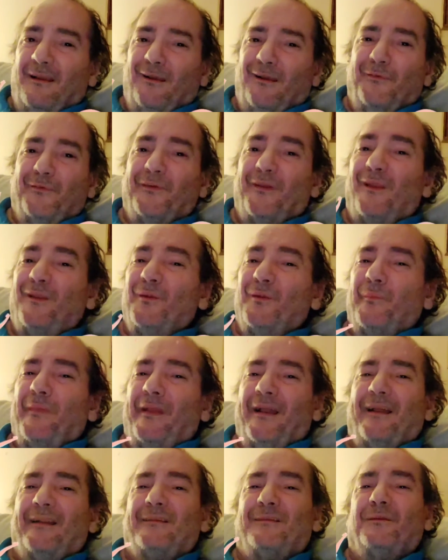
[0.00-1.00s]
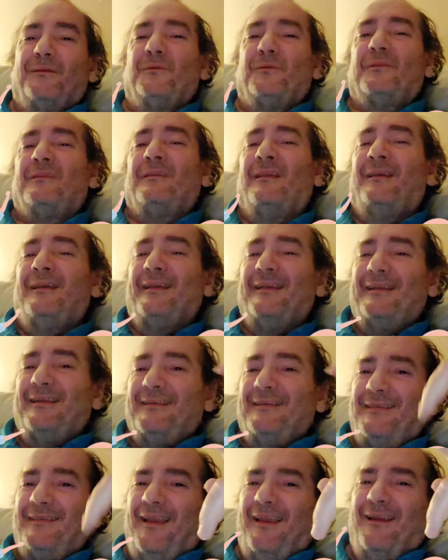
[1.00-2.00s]
of another matter
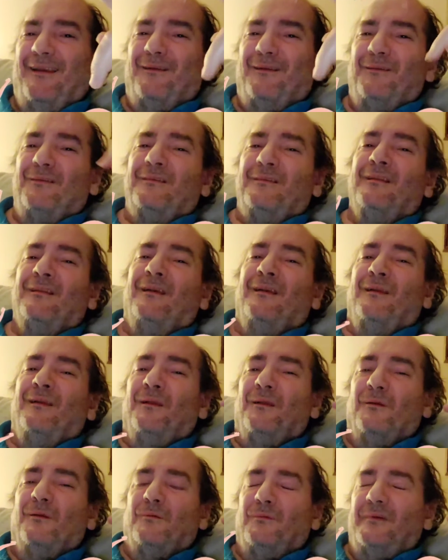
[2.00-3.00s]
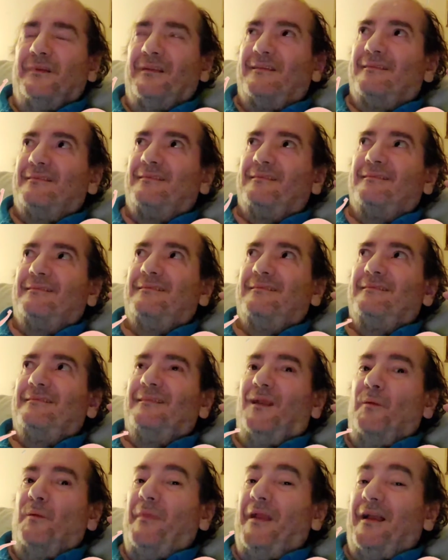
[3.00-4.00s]
entangled with
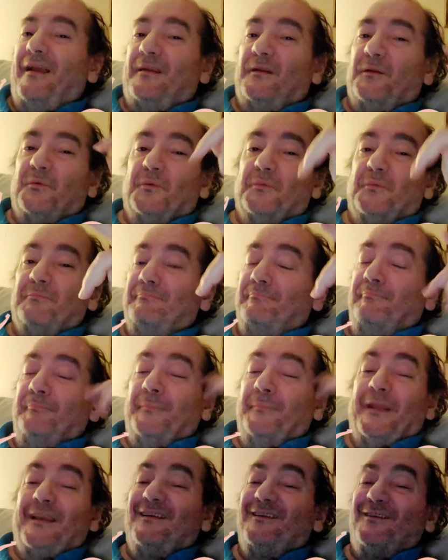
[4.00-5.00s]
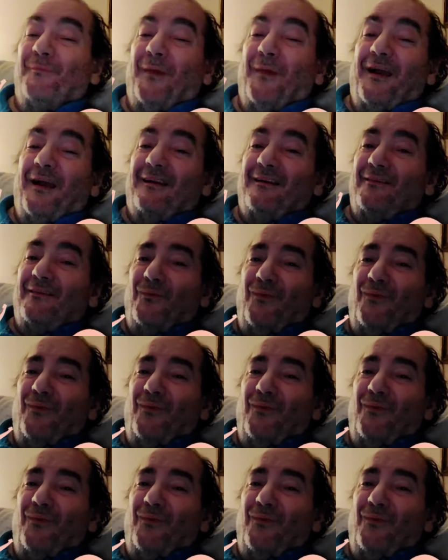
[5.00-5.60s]
a matter millions of miles